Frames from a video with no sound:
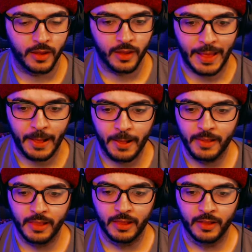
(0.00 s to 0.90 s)

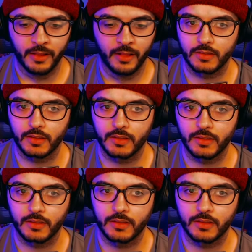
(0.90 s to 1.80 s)

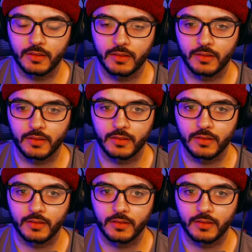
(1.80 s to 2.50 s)
No one is speaking in this clip.